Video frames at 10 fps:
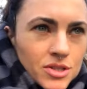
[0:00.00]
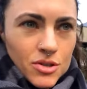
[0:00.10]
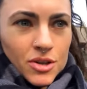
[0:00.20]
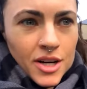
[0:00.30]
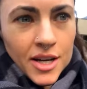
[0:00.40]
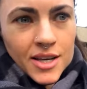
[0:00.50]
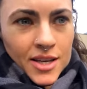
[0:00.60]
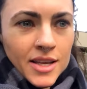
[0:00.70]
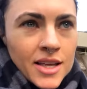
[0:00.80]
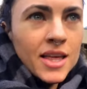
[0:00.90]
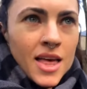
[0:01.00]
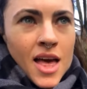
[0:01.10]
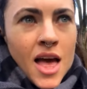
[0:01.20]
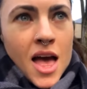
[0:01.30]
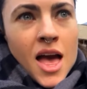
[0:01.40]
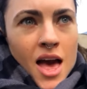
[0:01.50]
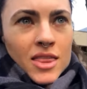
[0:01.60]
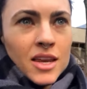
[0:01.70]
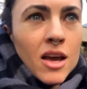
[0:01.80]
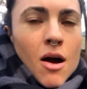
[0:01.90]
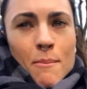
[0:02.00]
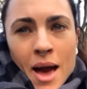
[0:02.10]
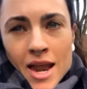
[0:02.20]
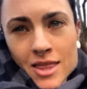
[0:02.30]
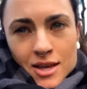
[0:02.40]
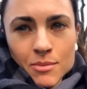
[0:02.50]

store, and then I got mad at